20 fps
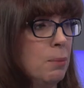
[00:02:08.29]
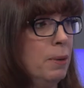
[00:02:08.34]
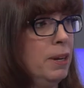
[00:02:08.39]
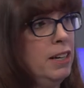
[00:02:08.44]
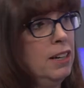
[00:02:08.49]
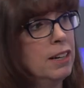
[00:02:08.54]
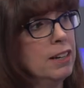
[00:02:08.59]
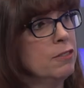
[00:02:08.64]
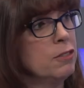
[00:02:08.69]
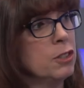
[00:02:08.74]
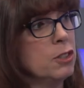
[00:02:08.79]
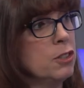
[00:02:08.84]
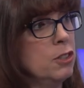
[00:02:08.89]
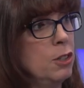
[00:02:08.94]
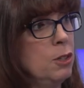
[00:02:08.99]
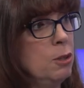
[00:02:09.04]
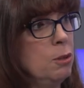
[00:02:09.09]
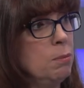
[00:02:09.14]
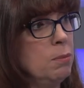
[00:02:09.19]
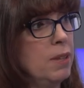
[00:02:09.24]
we kind of
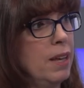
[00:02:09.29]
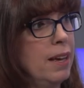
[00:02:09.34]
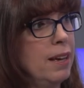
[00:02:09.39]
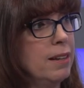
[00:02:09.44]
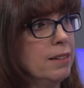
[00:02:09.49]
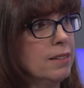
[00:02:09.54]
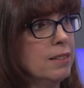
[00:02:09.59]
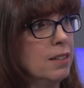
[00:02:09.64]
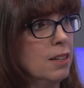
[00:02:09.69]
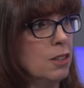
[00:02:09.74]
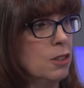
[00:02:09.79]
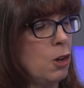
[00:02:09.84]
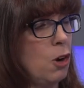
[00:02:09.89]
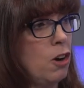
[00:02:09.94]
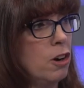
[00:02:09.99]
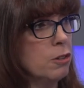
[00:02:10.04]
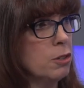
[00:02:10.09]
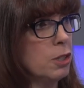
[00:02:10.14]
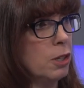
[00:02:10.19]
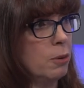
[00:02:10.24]
assumed that the
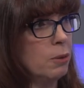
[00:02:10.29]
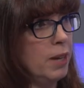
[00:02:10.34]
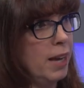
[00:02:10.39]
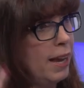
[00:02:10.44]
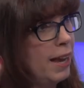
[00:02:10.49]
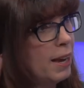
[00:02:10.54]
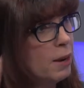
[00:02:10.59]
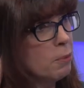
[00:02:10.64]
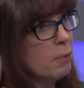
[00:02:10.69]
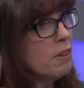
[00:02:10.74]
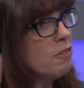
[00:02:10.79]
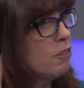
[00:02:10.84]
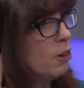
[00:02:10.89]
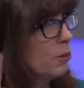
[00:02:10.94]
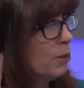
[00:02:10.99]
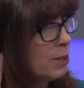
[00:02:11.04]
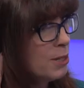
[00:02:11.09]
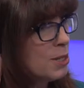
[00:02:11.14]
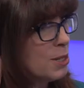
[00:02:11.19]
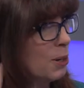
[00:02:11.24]
heart's okay, and we
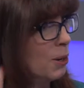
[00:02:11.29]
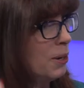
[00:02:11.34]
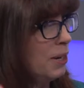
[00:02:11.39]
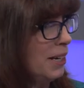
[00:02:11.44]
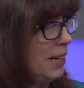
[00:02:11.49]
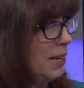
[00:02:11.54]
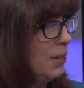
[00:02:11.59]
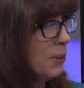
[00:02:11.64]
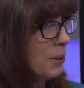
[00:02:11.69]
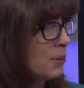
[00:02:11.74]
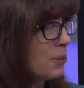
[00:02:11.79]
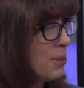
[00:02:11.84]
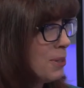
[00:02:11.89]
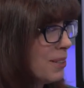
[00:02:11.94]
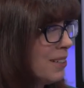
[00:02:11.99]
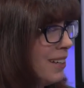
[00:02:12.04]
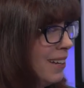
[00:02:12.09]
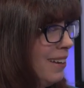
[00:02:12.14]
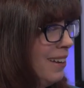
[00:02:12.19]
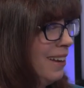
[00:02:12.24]
focused on the ears.
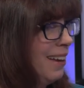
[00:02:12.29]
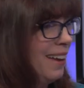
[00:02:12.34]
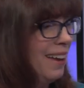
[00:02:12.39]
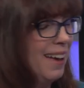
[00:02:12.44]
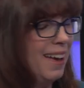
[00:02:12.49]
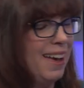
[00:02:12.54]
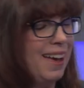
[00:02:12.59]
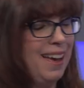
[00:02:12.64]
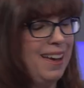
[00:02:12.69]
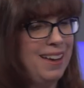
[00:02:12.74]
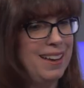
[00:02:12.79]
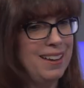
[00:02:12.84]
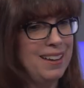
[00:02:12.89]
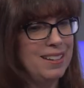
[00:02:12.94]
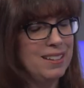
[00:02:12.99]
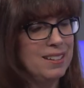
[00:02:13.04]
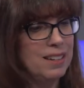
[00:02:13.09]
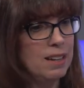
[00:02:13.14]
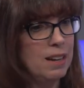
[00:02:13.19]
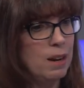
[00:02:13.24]

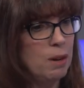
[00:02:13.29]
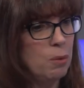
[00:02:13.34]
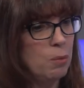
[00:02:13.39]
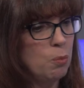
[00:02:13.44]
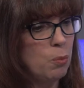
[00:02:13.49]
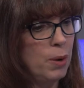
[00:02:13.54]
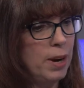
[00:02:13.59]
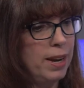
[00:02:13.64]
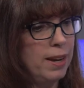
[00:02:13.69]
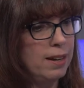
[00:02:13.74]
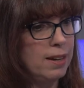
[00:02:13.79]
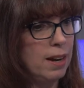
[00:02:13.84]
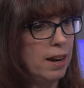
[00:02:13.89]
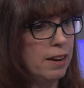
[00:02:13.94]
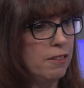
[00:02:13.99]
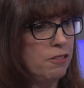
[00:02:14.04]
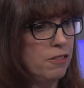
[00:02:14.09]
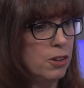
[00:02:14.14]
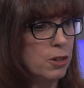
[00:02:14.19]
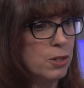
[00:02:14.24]
And when
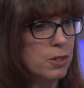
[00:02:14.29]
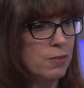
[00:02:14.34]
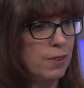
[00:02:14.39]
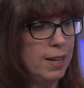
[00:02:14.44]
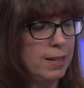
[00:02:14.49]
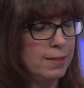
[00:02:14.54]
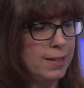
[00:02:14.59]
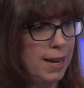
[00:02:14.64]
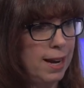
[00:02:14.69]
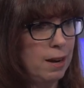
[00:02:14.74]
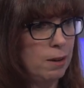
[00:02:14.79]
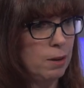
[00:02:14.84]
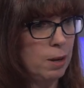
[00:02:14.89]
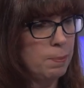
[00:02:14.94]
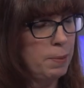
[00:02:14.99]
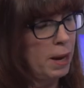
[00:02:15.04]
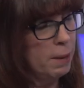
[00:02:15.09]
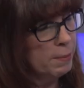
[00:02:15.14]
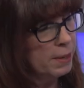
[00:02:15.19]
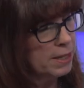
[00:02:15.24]
I first found out
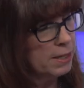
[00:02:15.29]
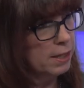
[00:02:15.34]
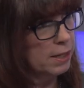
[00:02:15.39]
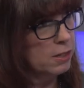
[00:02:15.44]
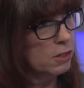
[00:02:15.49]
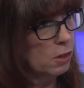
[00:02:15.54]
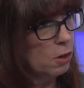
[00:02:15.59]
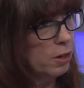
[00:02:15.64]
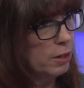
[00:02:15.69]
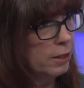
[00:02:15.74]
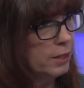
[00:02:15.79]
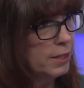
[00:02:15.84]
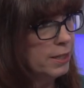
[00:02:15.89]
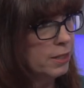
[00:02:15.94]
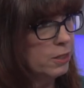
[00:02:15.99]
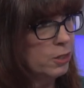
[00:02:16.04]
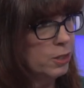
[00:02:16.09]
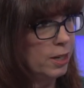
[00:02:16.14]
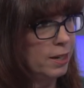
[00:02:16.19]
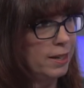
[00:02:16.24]
about my son's heart
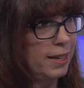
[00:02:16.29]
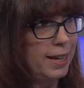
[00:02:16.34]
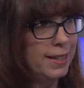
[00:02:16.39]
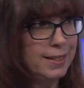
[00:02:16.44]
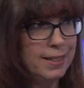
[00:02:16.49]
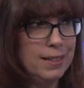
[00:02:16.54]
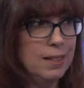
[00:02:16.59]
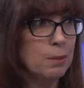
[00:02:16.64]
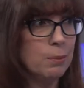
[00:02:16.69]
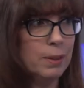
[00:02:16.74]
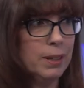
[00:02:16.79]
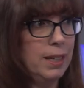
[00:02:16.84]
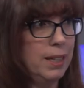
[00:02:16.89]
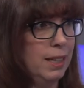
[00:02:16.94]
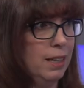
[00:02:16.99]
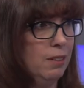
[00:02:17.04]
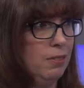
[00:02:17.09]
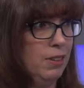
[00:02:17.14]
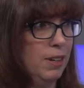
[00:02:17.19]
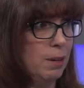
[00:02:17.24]
condition, they didn't really
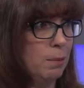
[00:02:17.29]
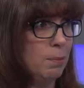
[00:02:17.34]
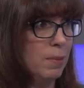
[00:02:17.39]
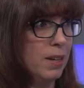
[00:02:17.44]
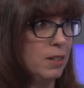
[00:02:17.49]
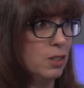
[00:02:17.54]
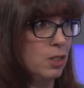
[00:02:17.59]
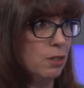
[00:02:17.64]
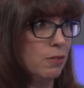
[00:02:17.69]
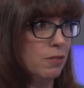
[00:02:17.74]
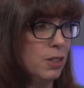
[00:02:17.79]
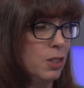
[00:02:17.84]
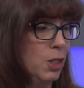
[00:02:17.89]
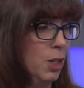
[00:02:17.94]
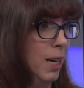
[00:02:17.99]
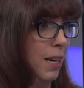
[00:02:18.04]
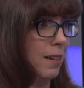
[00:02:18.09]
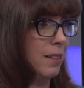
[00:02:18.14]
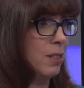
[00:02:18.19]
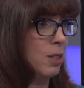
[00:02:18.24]
give him much of a
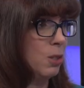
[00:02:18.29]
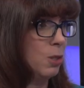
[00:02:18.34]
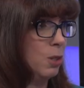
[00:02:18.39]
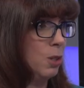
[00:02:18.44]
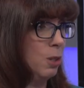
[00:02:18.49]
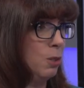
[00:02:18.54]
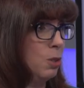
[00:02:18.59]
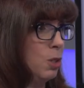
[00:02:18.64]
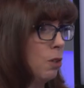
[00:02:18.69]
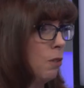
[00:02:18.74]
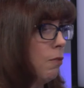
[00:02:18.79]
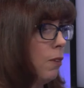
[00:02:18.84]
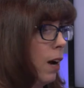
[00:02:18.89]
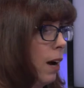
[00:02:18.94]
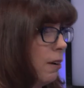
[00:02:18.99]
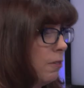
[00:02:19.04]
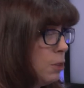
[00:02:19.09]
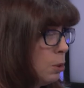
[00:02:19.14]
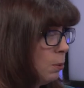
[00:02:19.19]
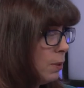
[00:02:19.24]
chance to
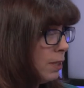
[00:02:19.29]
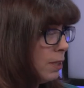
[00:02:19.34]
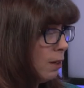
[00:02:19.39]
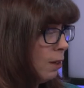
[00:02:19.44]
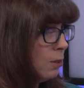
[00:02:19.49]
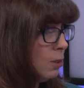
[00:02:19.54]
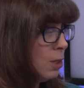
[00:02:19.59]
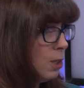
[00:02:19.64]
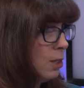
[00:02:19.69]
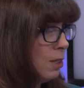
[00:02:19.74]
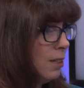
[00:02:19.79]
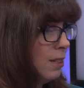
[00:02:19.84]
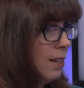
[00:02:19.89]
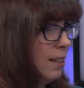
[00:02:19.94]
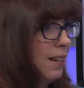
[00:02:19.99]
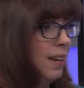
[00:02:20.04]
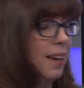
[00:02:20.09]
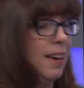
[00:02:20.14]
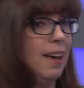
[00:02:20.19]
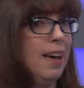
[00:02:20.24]
survive to adulthood.
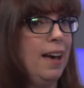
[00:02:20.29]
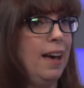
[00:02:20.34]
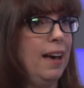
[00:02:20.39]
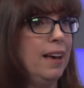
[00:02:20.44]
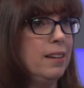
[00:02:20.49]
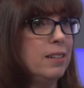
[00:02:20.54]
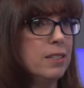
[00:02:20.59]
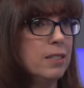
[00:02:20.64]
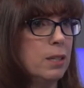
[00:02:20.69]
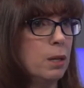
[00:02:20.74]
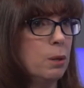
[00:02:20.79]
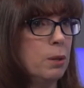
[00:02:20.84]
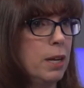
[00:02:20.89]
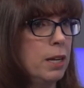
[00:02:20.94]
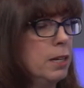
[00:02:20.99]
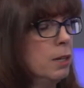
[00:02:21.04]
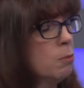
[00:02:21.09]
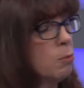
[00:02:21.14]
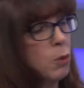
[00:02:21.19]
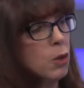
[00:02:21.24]
Mm. And so they
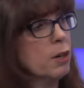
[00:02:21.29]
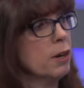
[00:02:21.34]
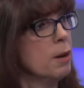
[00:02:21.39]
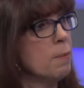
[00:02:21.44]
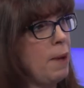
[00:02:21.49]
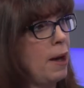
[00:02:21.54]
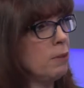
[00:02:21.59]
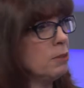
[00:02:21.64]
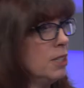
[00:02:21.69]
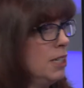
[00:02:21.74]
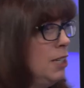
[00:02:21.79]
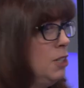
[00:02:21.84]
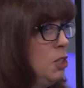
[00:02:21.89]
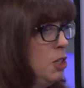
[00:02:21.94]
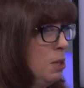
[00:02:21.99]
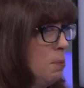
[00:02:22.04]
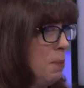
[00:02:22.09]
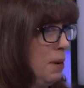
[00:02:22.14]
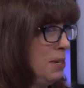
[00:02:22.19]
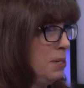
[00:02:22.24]
didn't worry about
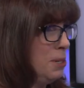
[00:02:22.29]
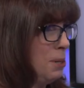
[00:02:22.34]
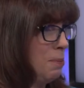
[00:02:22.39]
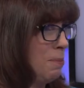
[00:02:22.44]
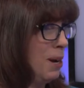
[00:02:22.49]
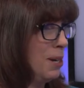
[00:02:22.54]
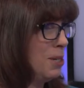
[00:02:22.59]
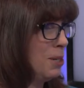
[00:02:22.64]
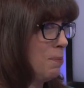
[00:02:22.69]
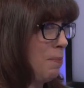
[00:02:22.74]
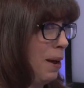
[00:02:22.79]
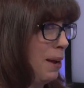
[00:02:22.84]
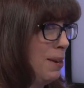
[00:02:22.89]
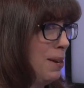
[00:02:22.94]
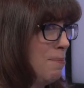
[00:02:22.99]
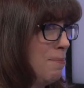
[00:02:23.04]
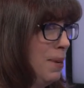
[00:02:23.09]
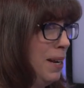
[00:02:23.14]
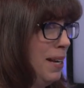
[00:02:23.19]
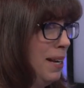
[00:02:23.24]
teaching me too much about
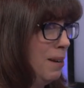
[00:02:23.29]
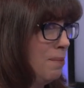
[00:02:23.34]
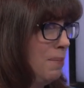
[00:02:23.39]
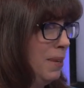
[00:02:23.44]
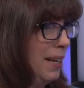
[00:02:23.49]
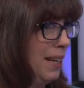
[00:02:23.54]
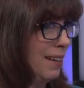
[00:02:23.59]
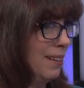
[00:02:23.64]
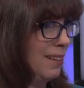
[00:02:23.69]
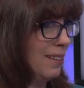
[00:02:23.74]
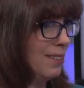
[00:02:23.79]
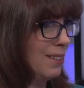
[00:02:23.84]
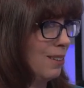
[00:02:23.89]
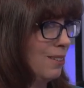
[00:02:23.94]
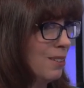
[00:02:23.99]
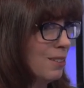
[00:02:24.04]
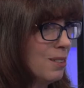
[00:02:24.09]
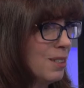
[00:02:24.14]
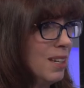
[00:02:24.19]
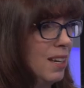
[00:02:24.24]
him becoming an
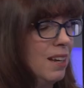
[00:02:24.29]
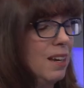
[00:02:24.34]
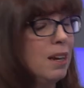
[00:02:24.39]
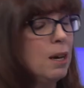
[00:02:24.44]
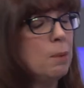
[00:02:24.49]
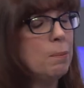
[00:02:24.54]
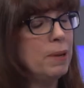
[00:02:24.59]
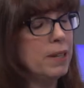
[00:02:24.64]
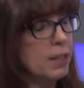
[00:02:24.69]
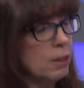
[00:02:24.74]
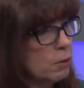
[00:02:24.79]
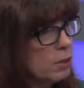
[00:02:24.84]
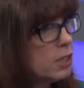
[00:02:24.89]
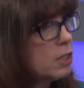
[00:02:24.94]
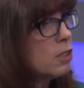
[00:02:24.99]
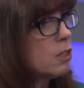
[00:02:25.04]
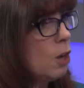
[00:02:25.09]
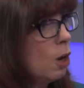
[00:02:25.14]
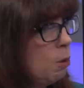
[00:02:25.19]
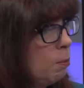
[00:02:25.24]
adult. Yeah. But there is
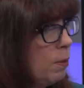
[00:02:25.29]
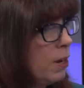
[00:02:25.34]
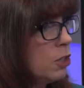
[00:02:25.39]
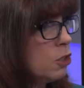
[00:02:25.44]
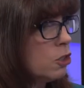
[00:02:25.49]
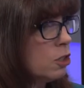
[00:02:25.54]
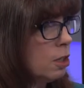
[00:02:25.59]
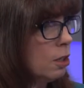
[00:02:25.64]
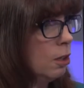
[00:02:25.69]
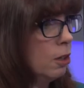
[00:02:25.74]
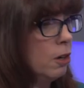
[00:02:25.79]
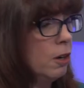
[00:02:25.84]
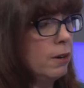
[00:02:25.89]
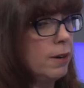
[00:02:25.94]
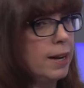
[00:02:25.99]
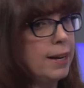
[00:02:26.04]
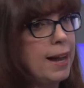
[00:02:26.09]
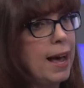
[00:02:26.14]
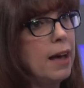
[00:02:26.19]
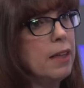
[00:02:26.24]
so much to learn.
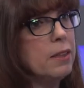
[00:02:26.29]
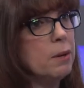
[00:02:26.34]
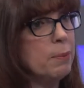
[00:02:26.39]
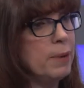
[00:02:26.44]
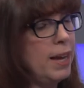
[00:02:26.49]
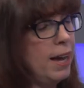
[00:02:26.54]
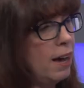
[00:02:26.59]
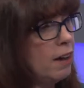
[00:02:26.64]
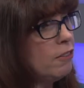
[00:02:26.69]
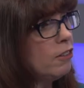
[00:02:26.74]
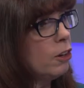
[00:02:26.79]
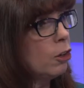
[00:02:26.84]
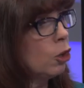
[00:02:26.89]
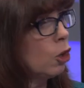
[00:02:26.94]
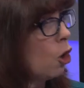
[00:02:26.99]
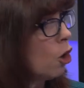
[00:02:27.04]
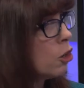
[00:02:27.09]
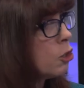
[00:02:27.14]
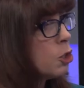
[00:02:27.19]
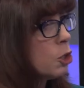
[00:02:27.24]
And now that we have a
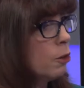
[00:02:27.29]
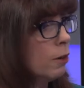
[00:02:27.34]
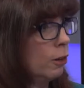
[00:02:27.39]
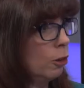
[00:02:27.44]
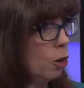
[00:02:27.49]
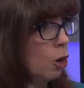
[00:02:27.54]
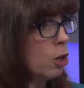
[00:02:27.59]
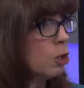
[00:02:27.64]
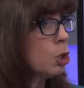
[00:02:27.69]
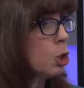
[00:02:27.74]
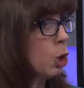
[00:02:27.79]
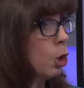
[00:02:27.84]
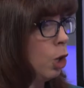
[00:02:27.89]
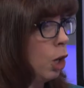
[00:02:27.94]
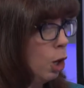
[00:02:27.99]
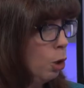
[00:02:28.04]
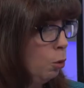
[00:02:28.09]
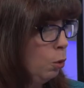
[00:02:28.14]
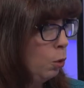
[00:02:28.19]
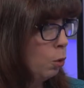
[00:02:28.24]
larger and larger
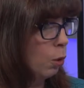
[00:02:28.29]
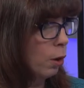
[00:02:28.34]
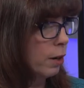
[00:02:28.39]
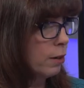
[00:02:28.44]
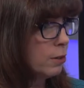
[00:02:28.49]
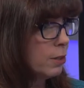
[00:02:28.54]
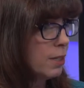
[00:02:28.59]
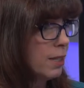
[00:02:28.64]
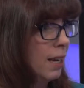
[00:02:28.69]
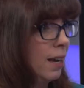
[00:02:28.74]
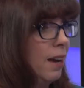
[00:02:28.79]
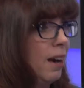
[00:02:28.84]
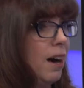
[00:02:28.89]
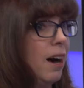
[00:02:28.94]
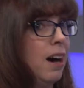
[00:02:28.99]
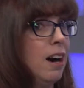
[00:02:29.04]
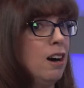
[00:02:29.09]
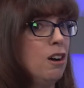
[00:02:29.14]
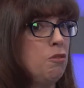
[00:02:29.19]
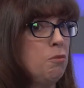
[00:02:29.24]
cohort
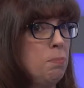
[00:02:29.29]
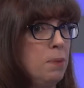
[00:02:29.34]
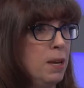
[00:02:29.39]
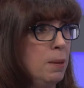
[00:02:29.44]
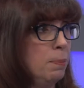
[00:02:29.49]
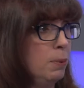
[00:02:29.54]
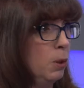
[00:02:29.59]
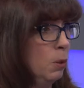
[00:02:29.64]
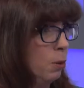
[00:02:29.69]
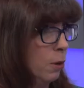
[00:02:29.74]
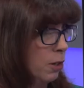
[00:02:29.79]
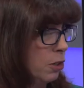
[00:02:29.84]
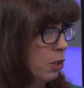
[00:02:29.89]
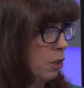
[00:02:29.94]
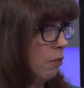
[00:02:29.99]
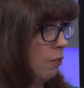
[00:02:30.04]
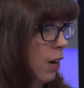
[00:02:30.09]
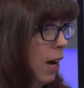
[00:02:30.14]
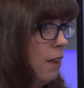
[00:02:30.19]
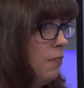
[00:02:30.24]
of people who are
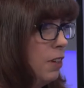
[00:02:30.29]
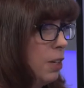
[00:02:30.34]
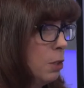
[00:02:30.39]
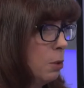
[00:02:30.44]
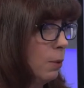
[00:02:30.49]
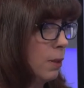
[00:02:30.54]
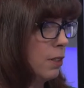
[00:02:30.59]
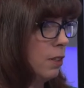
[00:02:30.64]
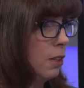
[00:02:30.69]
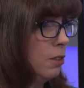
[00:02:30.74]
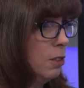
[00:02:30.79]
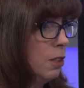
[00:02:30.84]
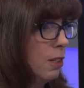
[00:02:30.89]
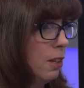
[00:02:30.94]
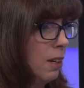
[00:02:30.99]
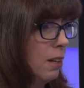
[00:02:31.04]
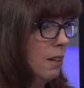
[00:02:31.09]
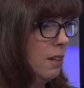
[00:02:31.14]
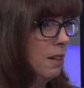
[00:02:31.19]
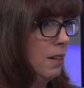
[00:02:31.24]
surviving to
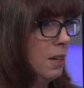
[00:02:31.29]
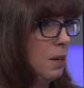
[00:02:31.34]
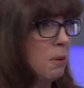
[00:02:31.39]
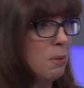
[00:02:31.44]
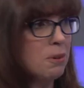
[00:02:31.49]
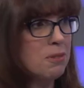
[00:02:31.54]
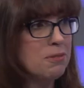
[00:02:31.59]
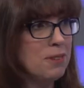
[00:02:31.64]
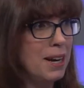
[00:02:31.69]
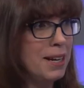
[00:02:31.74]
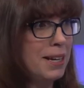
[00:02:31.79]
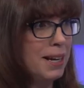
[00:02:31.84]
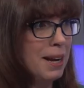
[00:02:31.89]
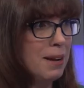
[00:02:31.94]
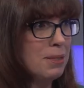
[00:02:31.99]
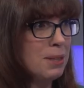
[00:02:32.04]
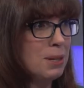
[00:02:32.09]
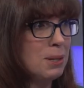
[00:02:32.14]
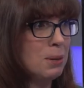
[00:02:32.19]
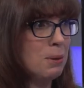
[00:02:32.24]
adulthood, we're finding
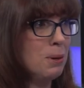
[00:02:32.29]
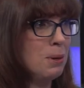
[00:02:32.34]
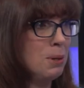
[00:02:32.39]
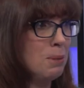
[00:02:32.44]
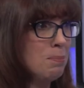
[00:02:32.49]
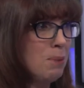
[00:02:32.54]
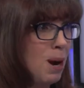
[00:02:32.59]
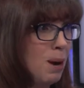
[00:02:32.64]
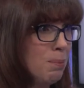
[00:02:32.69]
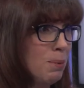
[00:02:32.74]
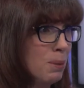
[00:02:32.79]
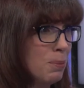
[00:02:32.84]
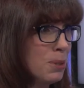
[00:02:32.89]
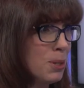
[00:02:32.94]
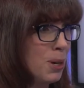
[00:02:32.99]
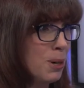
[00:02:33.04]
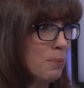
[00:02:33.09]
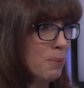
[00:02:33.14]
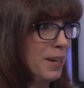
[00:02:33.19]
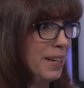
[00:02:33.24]
out that there are new problems,
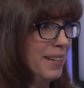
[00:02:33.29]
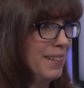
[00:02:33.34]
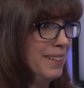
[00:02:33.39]
aren't we?